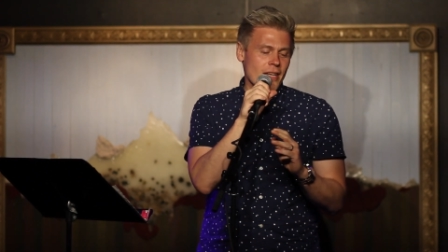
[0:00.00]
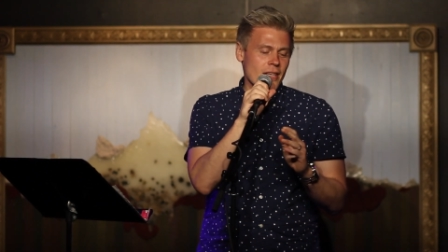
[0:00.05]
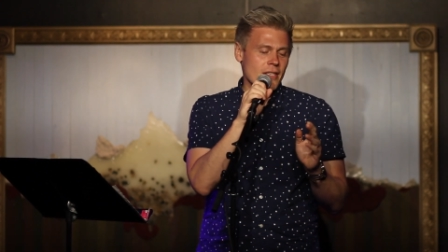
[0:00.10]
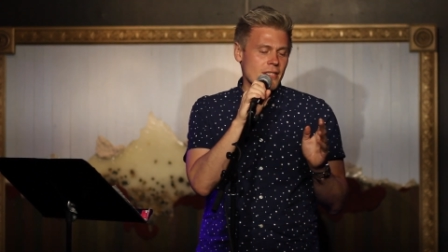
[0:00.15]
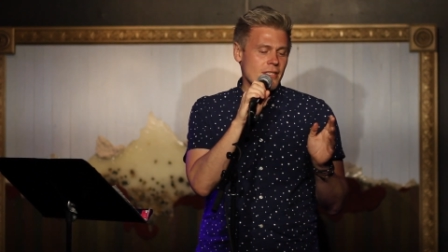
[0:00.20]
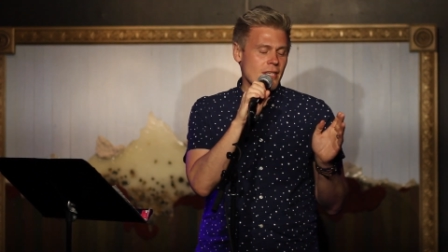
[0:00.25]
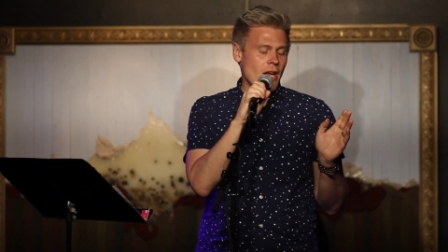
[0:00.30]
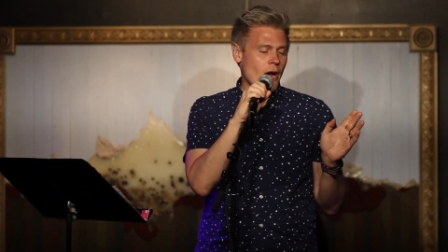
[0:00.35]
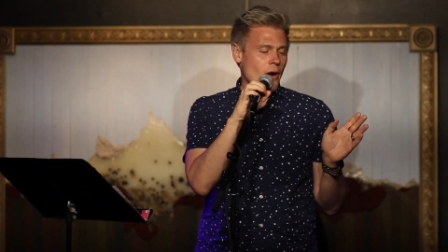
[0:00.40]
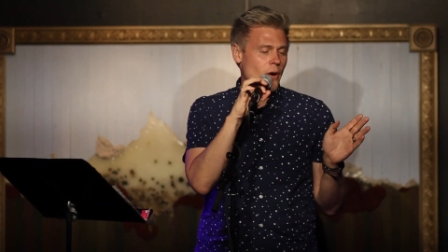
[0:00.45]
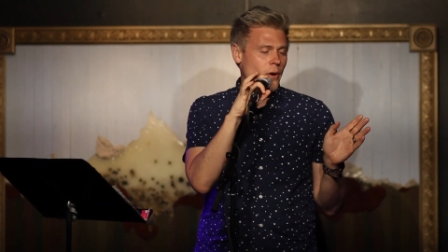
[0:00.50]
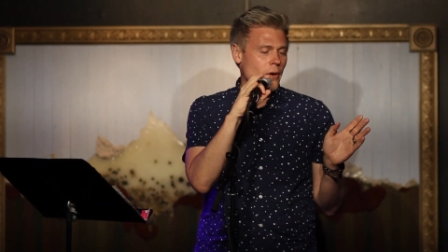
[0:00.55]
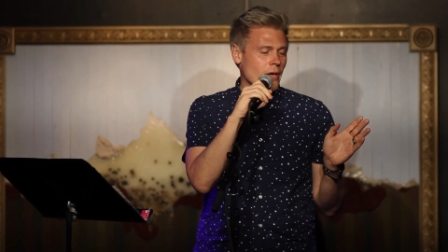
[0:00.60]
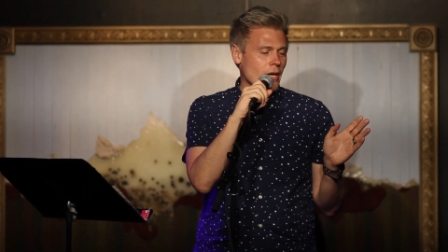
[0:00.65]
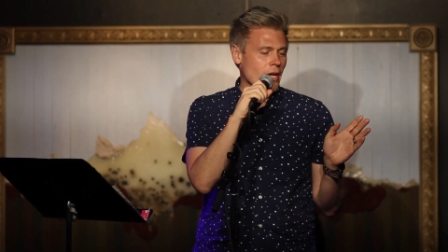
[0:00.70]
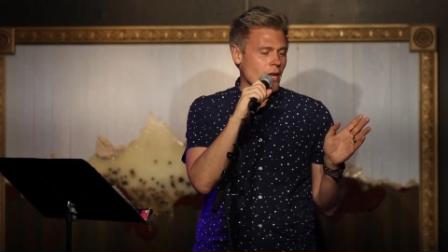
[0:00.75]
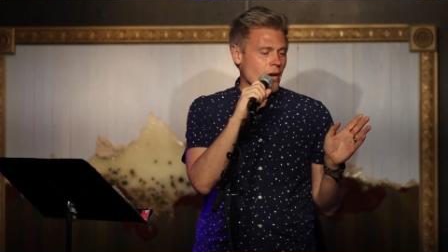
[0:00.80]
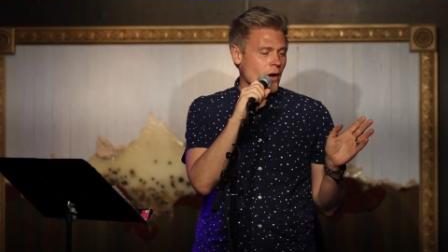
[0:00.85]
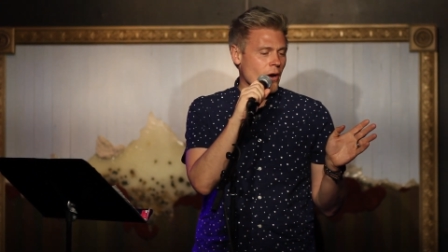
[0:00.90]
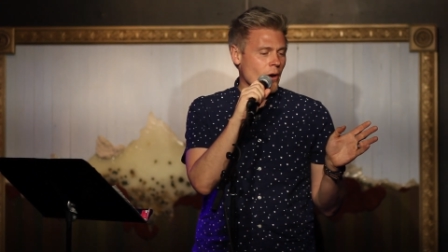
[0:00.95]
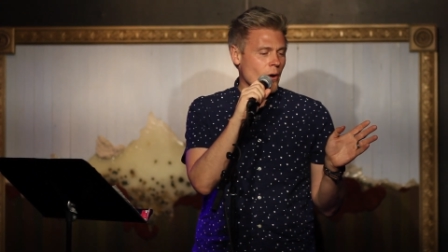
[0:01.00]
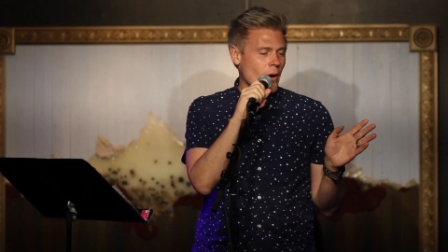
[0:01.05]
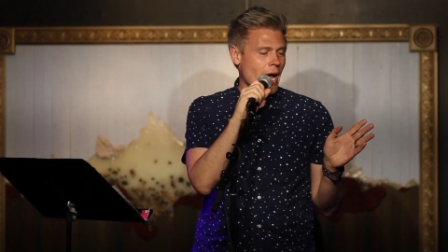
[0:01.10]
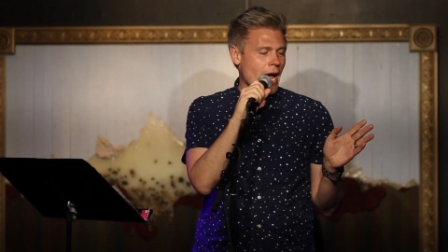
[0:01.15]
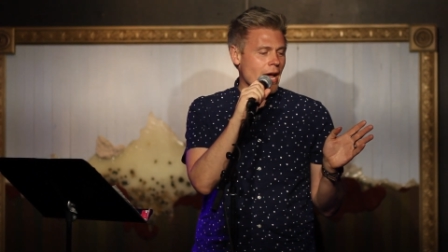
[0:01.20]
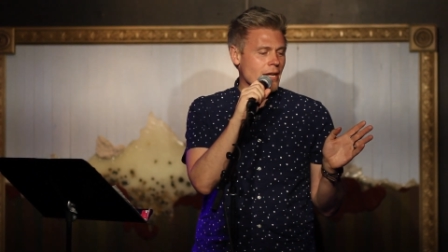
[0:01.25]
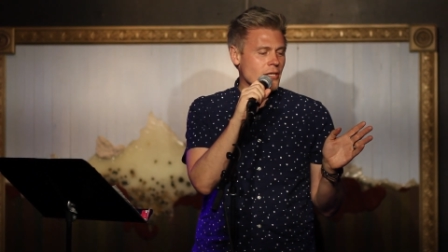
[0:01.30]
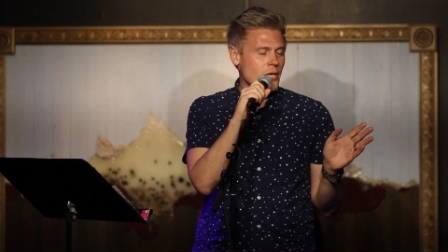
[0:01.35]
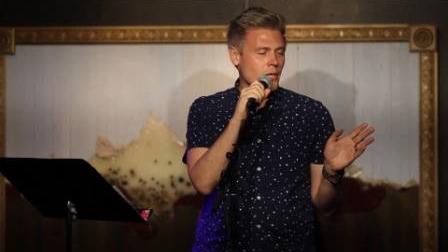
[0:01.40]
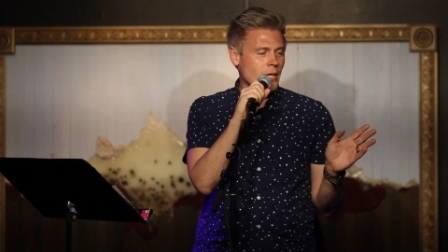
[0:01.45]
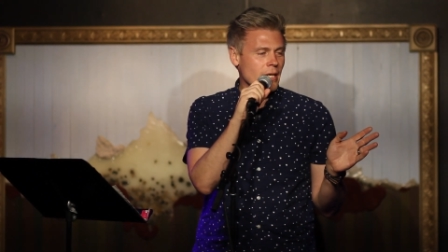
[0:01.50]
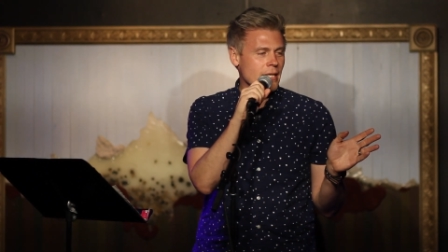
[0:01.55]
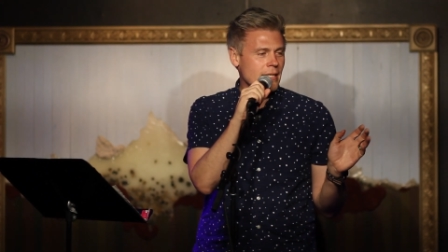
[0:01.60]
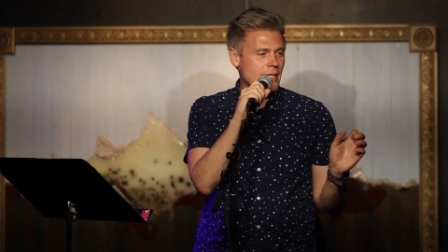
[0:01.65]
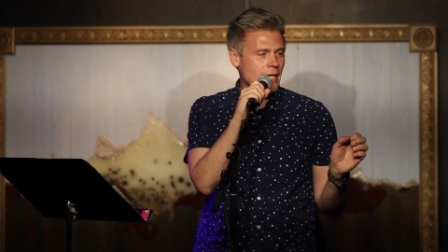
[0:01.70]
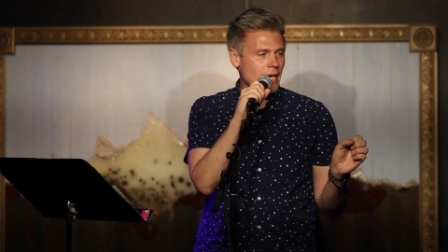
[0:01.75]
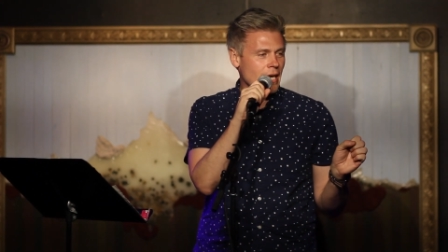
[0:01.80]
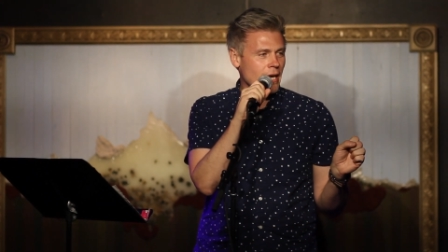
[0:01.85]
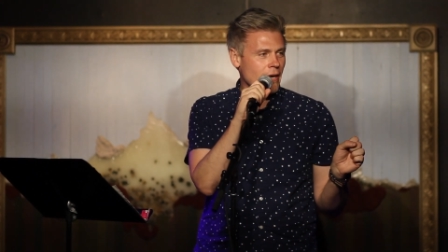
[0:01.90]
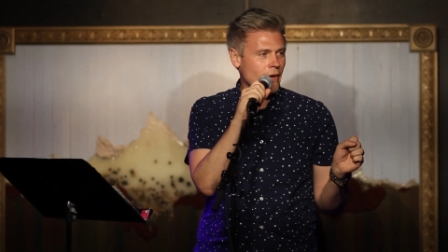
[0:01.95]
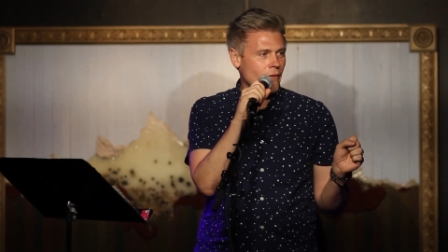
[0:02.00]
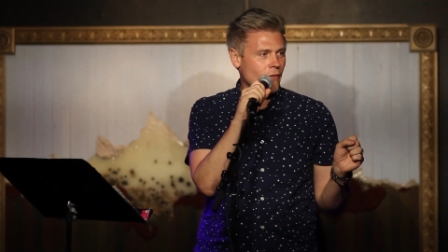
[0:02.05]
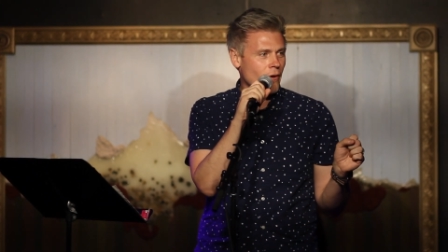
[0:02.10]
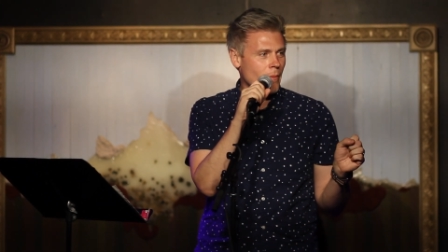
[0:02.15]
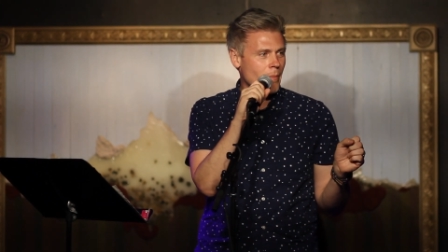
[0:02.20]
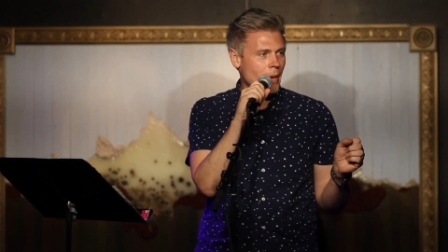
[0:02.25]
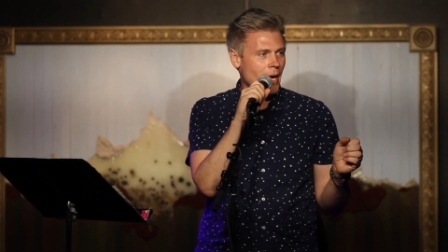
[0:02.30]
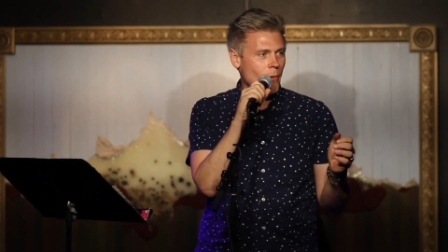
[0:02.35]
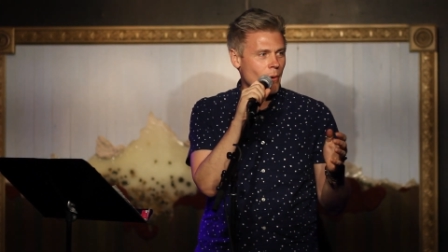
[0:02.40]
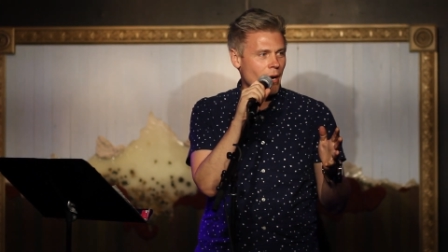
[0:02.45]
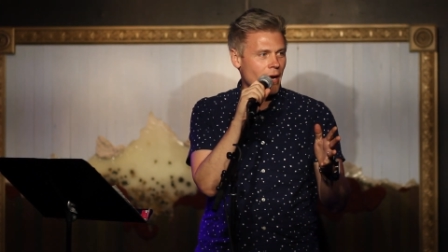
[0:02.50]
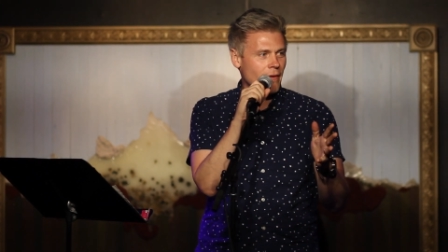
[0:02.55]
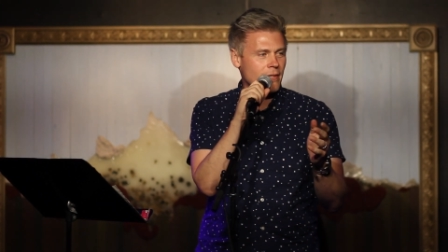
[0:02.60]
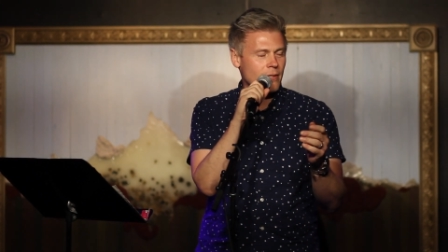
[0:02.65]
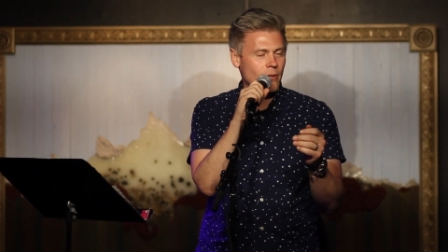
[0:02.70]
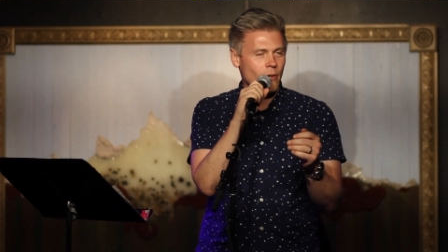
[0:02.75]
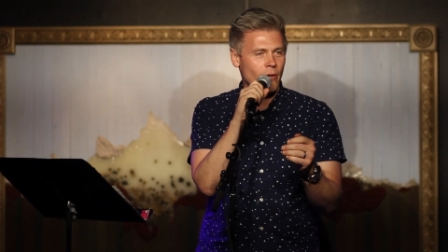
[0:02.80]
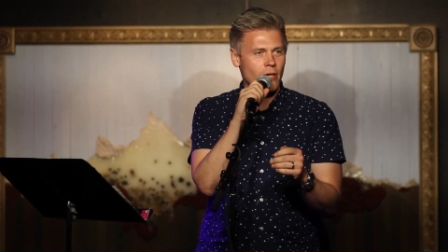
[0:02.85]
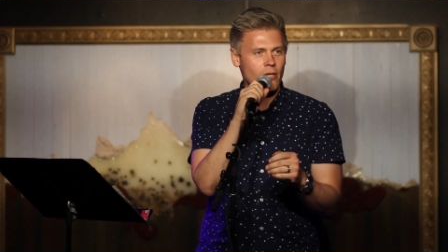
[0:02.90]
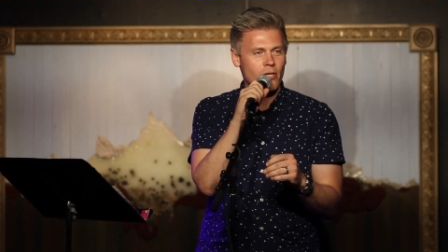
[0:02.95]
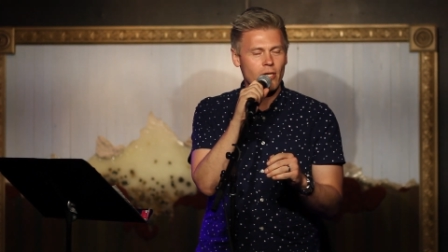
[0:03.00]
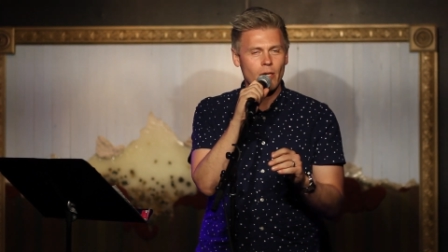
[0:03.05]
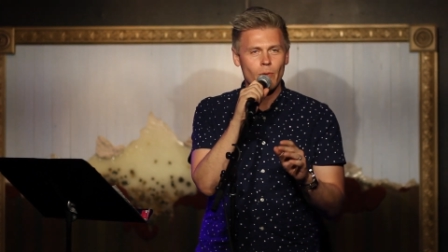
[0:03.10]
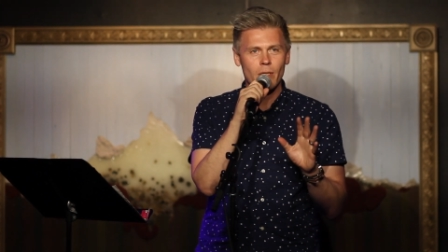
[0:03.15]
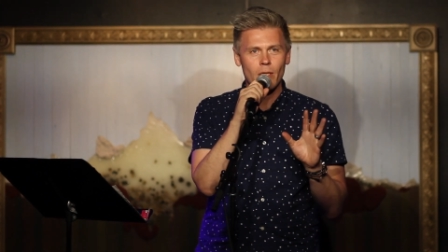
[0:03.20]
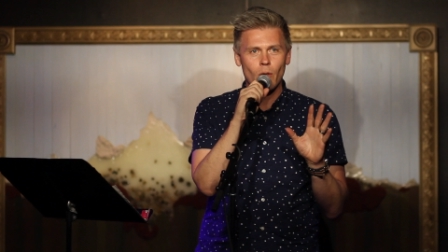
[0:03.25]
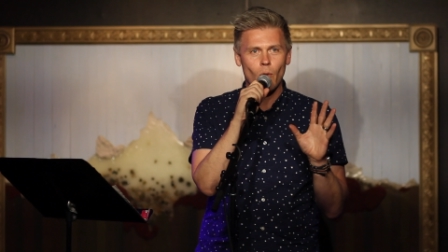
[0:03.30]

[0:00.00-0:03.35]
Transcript: so, you know, as you can see from my wife's story, she was